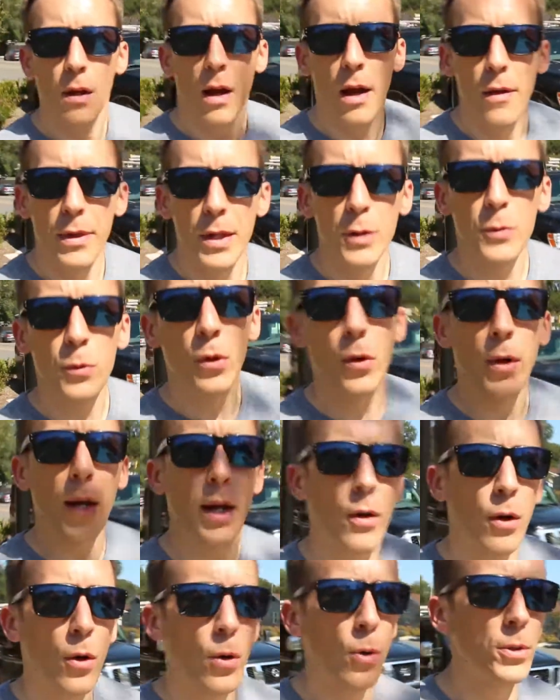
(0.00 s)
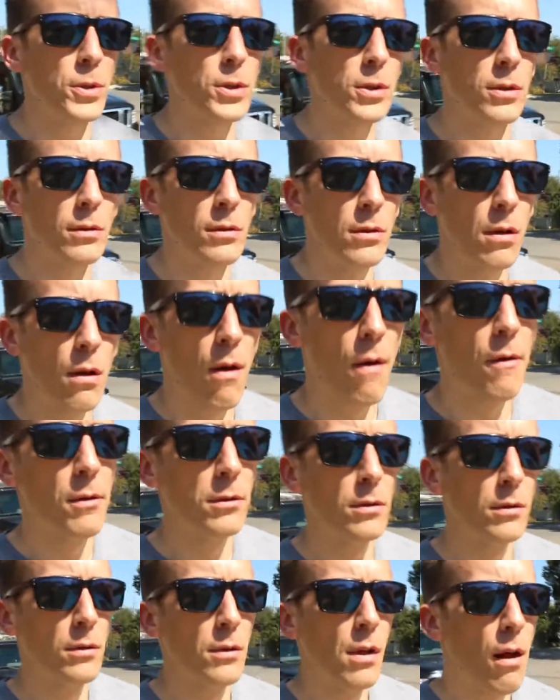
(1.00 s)
And these were great goals.
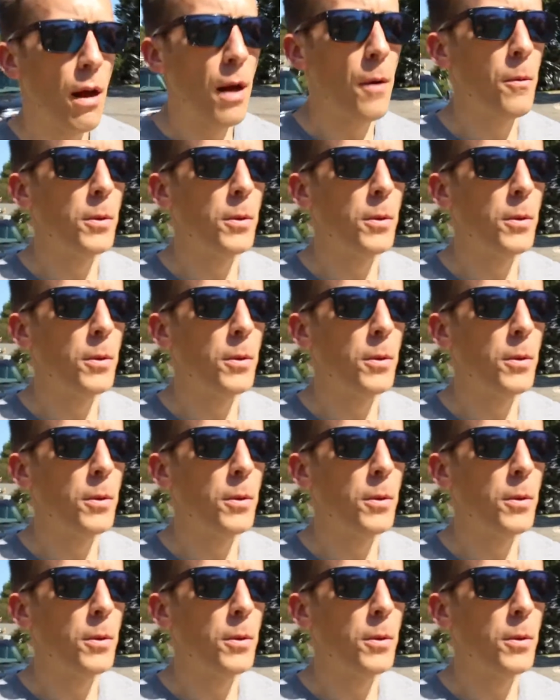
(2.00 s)
They